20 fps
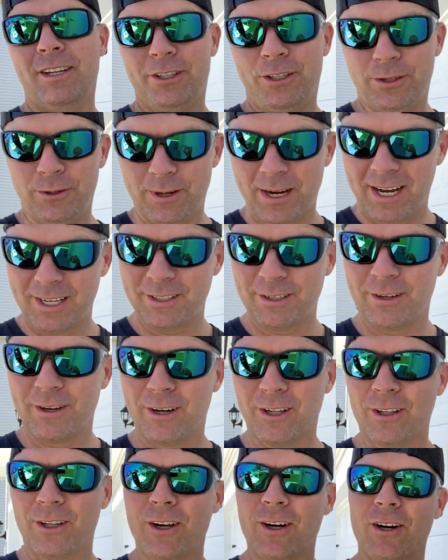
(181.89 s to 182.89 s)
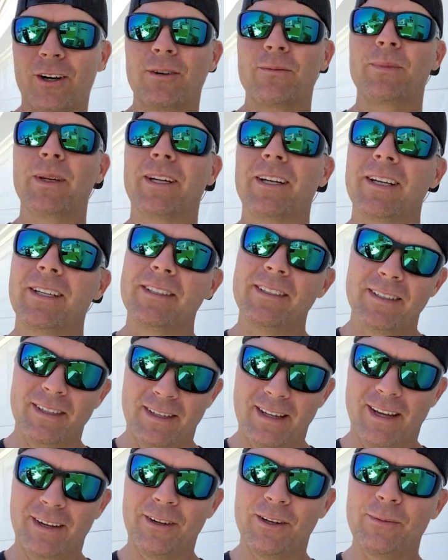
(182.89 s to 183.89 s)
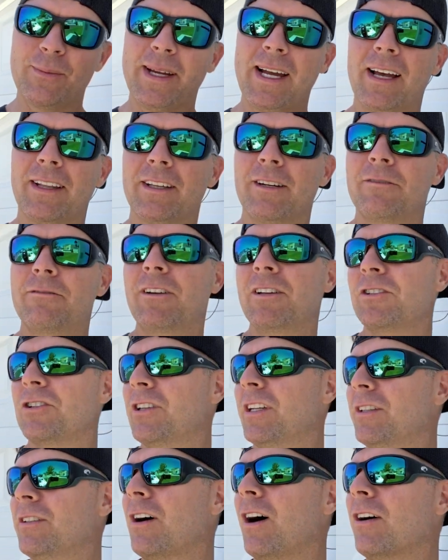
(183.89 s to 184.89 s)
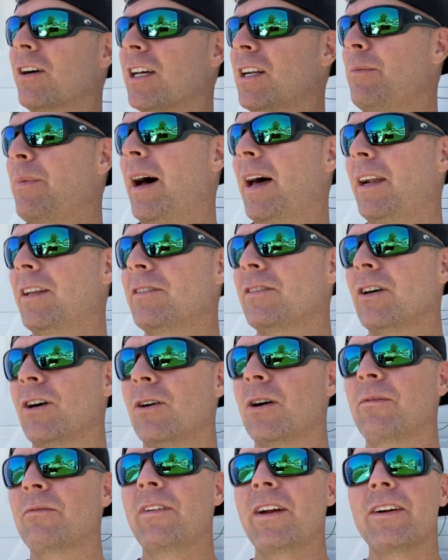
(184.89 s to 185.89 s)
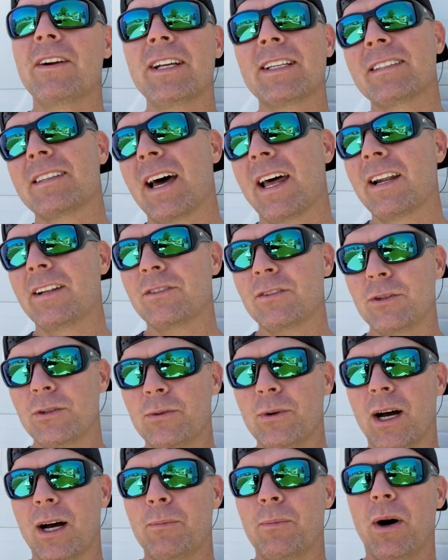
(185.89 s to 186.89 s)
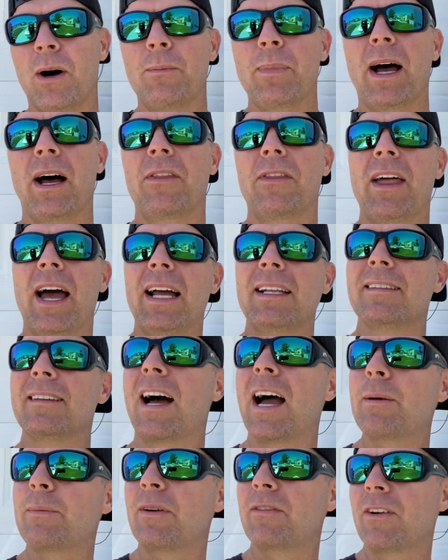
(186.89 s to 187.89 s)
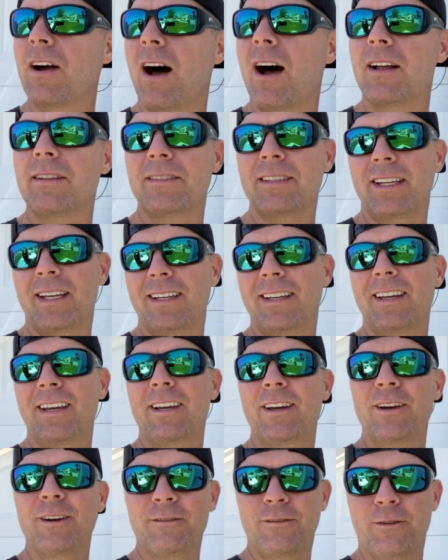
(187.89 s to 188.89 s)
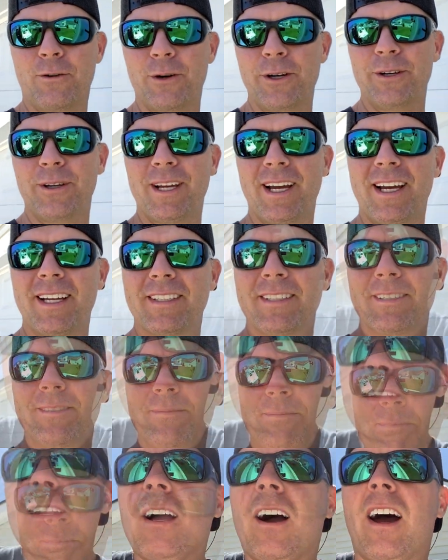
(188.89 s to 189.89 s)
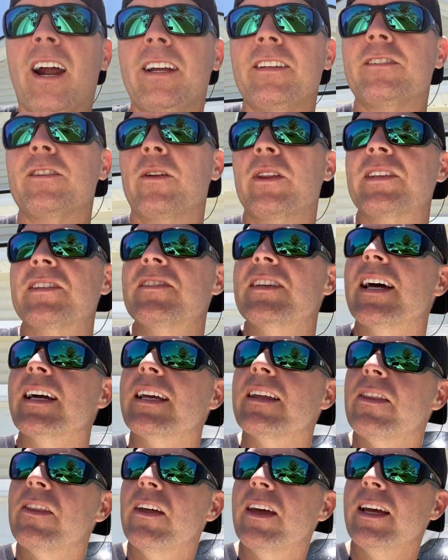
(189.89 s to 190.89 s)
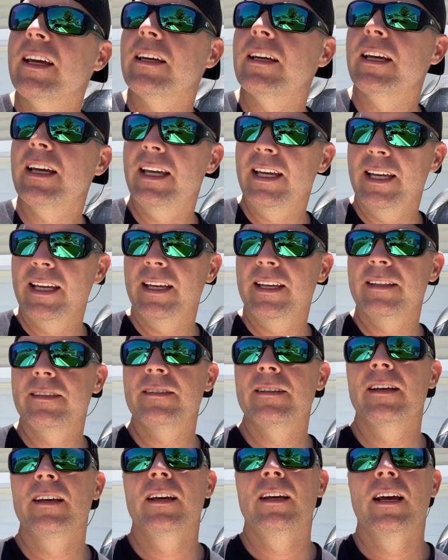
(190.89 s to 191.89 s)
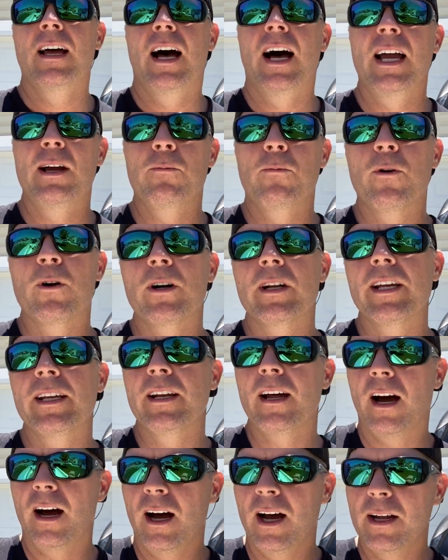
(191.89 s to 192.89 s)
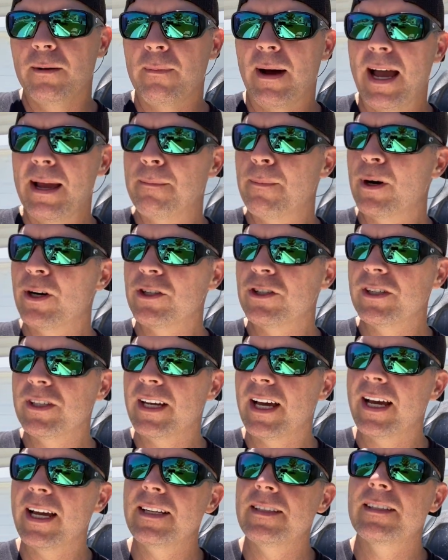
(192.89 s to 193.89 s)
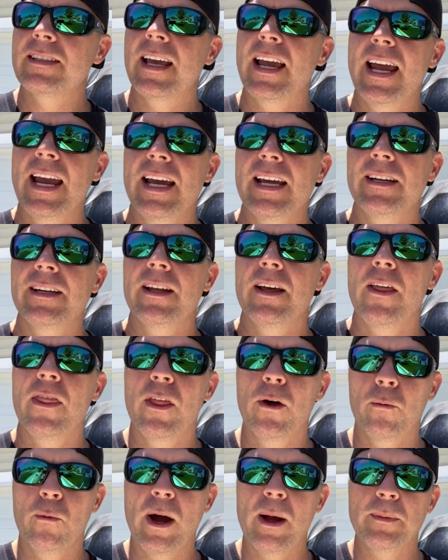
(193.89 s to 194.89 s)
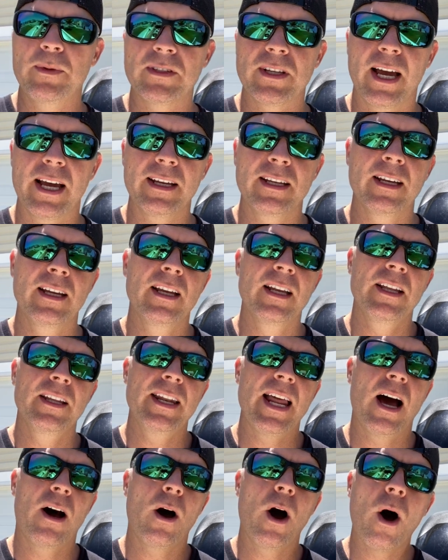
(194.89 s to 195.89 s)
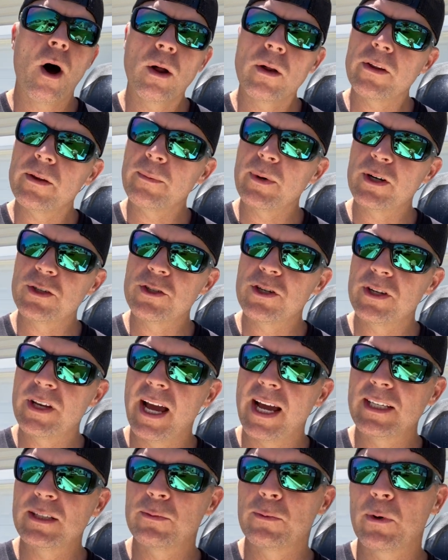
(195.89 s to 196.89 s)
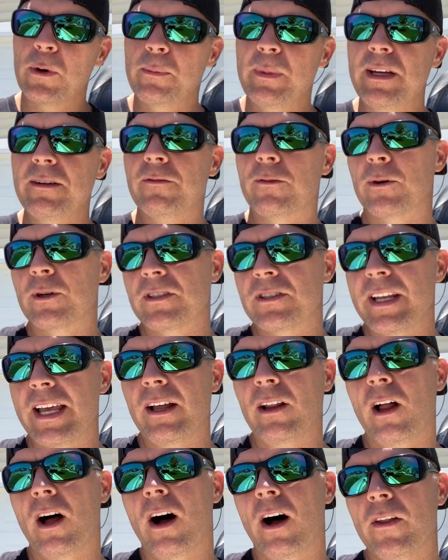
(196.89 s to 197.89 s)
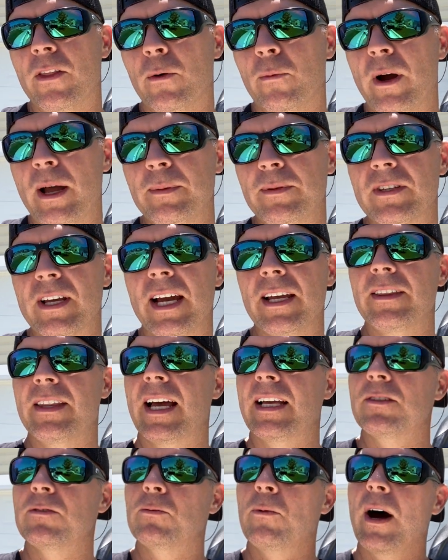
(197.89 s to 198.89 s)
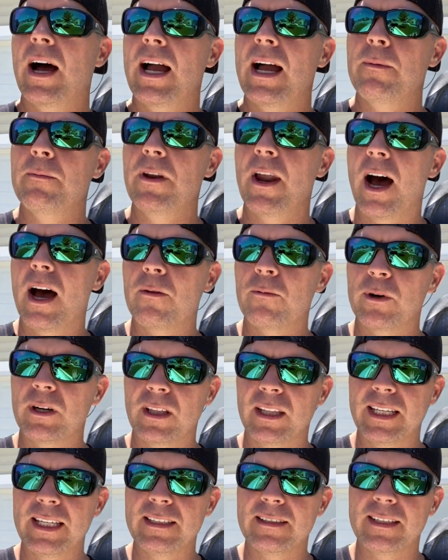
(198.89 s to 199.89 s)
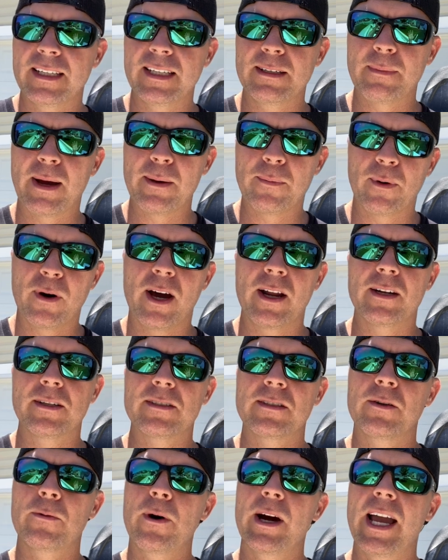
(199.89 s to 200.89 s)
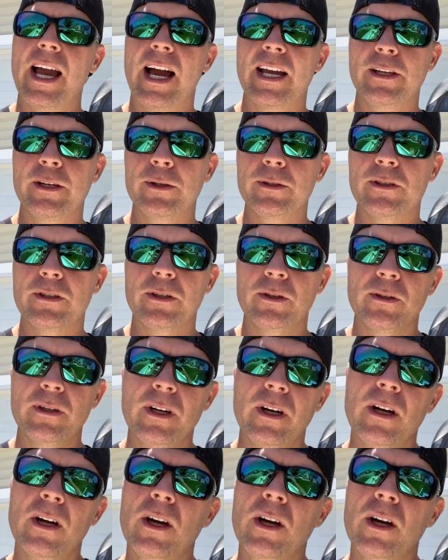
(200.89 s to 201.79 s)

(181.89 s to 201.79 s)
You guys are going to learn because I'm going to be out there fishing and talking about it. So I'm very excited to pump out that type of content for you guys. All right. So the second thing is I am working on my merchandise and the website. Now, all the merchandise will be for sale on the website. That's why I'm not releasing my products the way I used to.